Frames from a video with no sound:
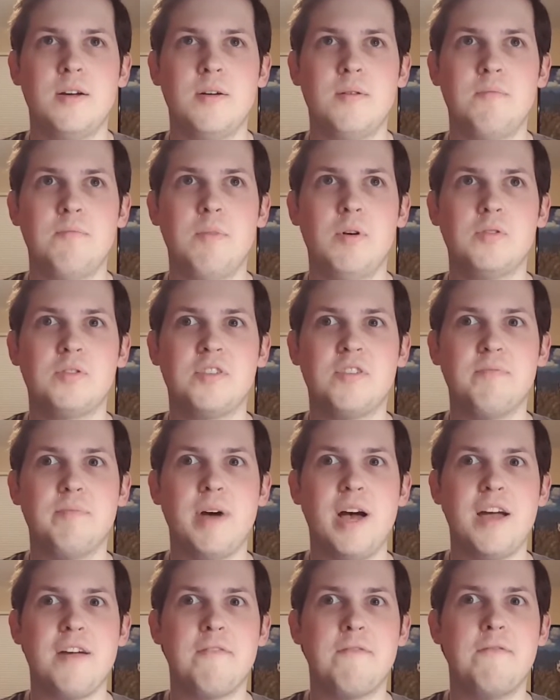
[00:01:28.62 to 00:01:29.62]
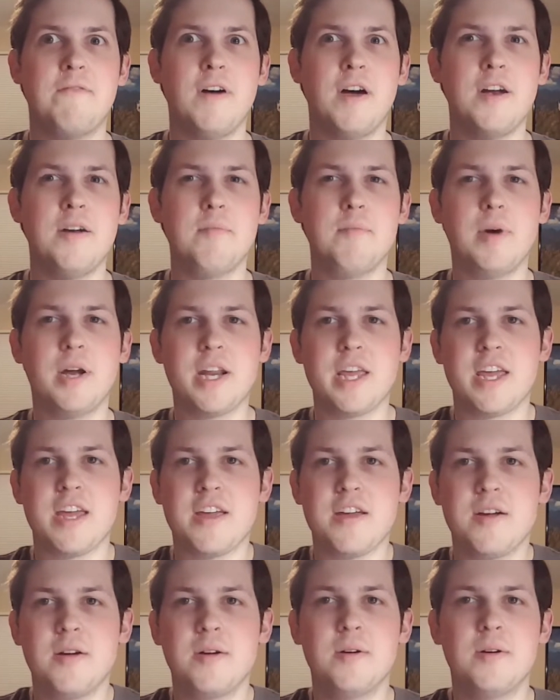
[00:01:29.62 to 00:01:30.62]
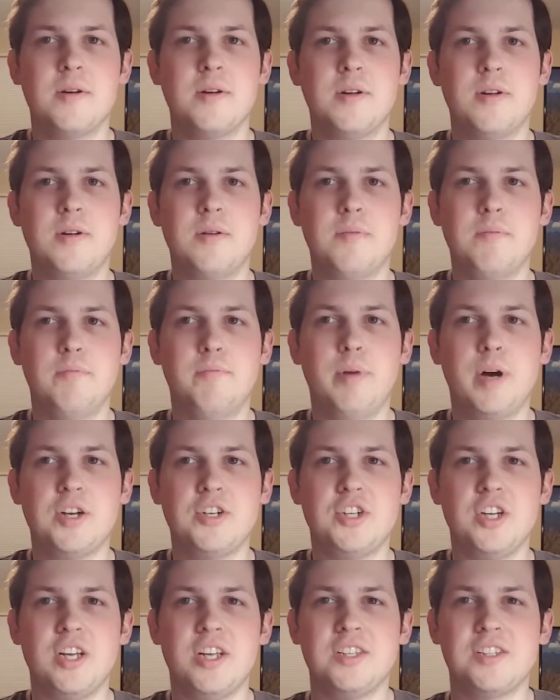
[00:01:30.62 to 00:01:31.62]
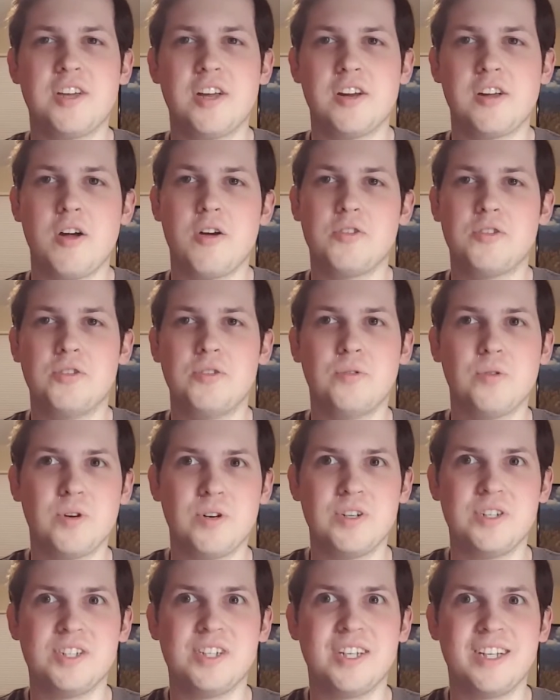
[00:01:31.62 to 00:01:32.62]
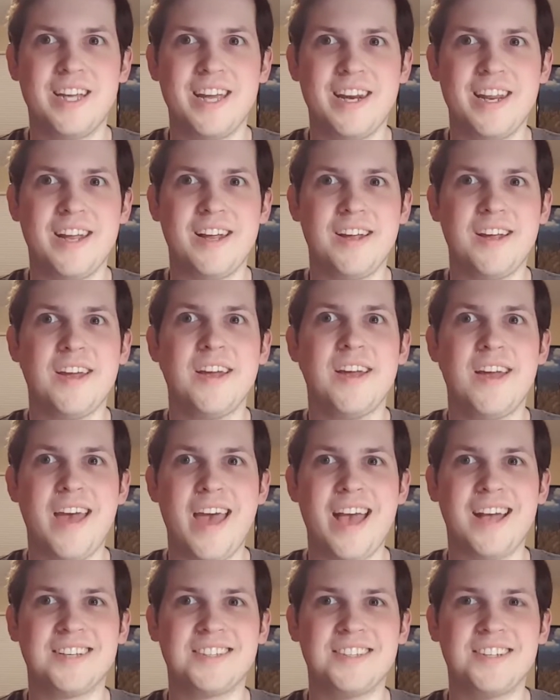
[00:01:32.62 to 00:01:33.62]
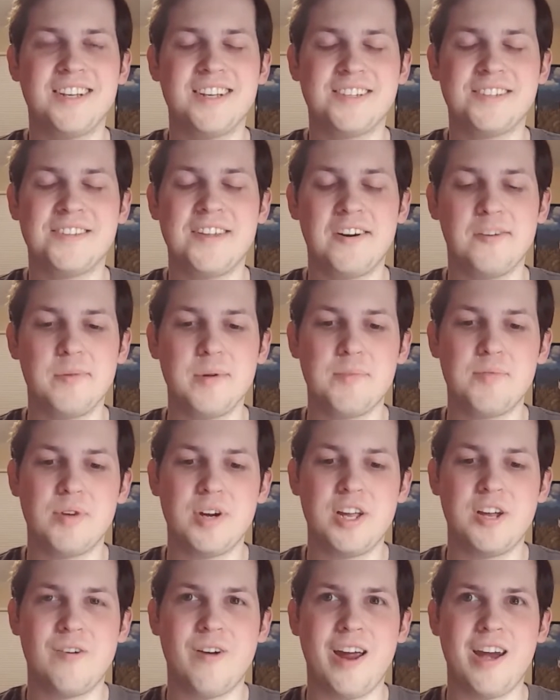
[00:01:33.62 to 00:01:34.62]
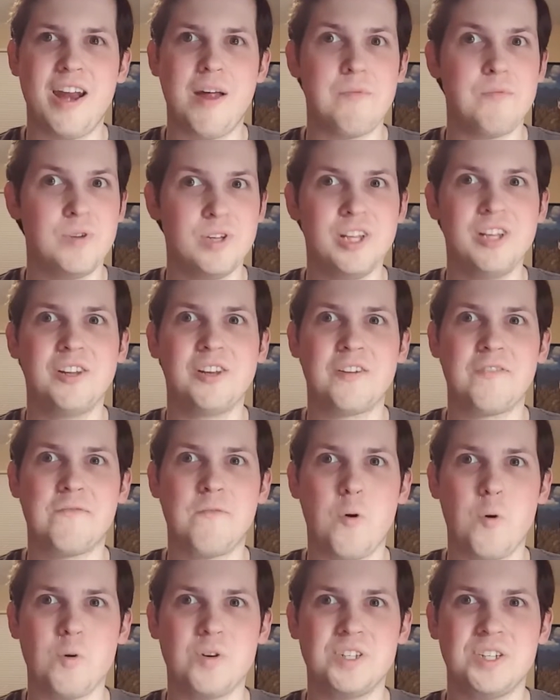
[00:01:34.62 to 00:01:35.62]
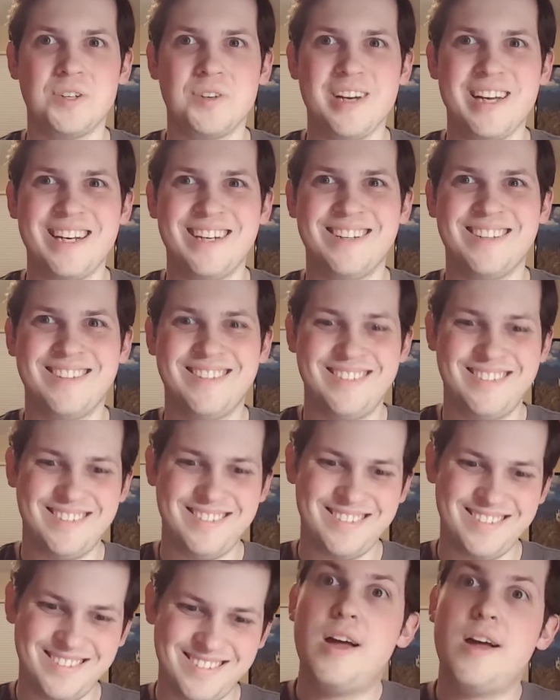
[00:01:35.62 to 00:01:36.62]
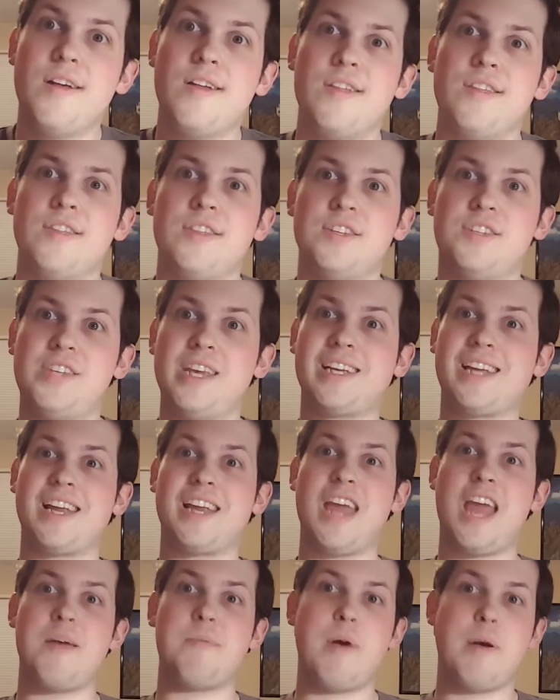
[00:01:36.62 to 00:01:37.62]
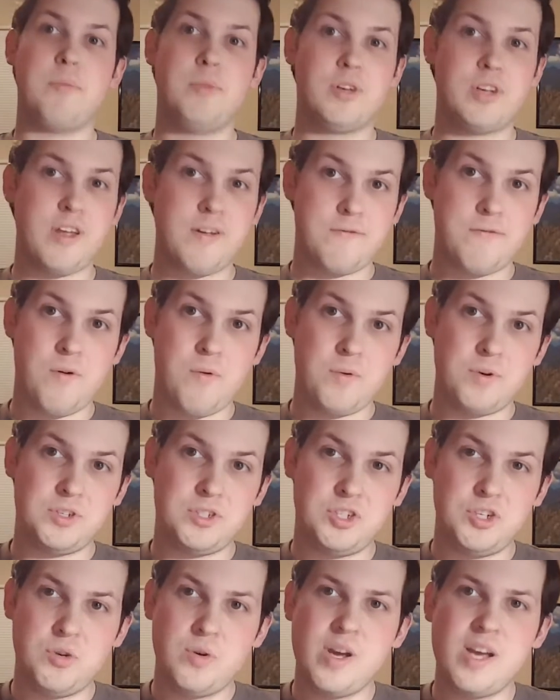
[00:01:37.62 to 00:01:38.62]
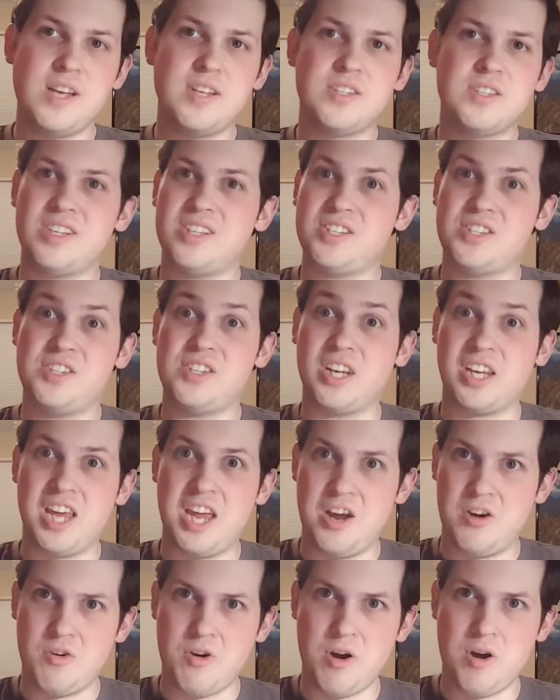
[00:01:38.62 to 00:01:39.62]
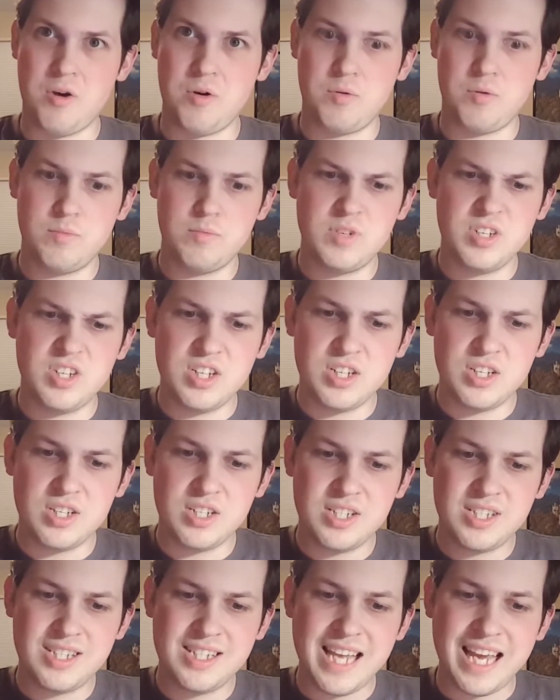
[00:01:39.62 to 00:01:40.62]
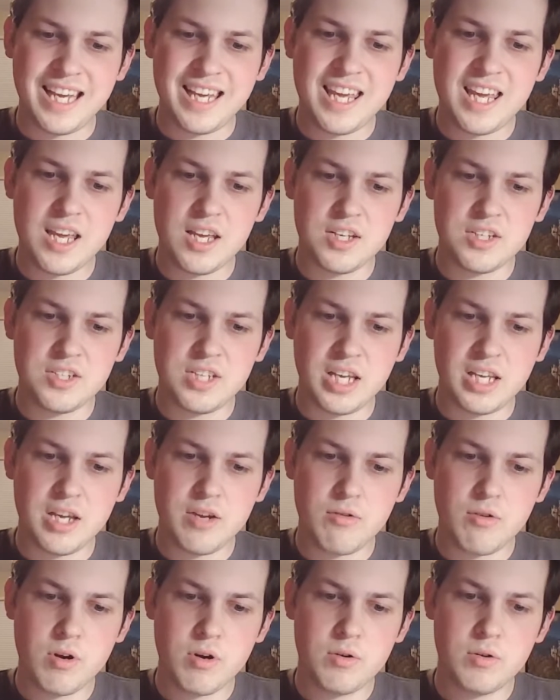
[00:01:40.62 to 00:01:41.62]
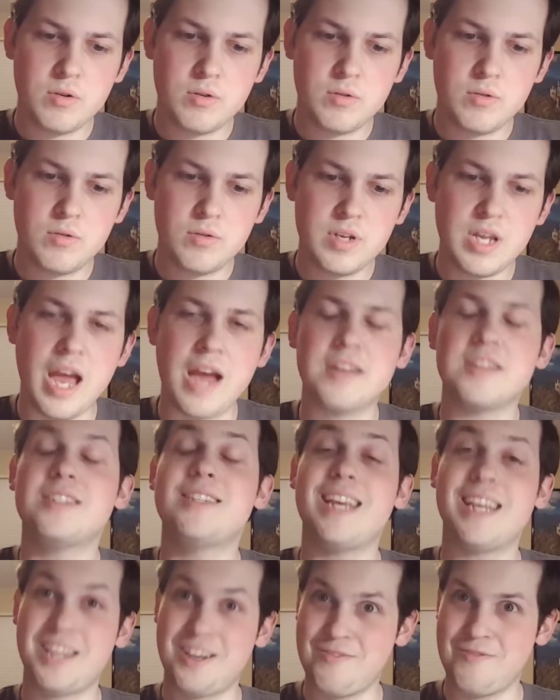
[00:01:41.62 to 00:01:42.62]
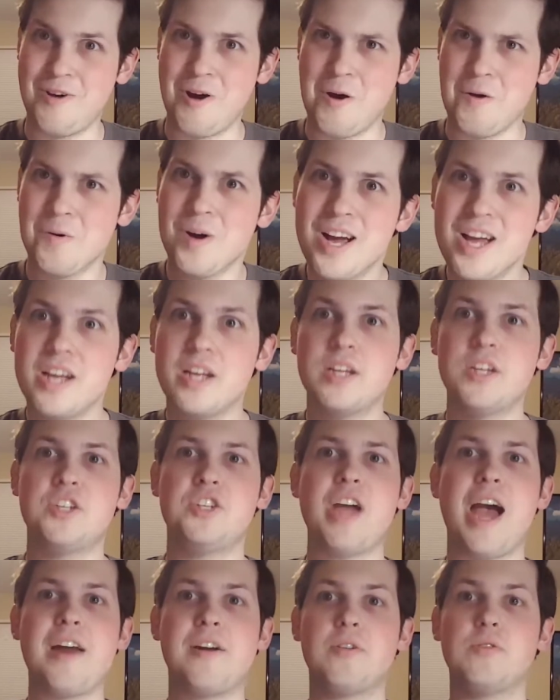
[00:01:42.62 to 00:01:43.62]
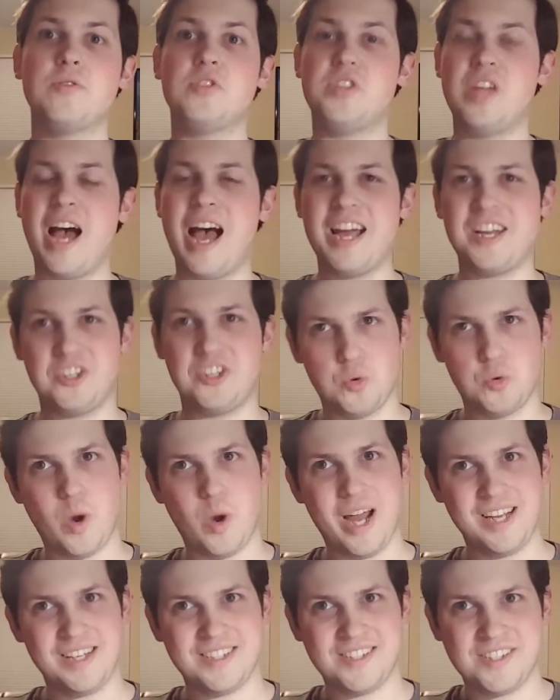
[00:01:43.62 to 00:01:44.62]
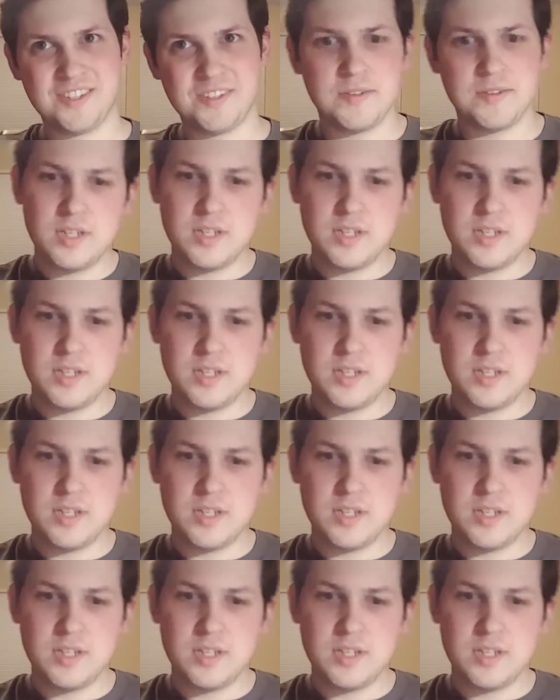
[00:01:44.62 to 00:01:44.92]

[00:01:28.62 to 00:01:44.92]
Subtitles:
most of my fun money budget is going to go towards getting Exodus. That'll be pretty great. I'm really looking forward to it. The second game I'm looking forward to is Sekiro. Sekiro? Yeah, Sekiro. Shadows Die Twice.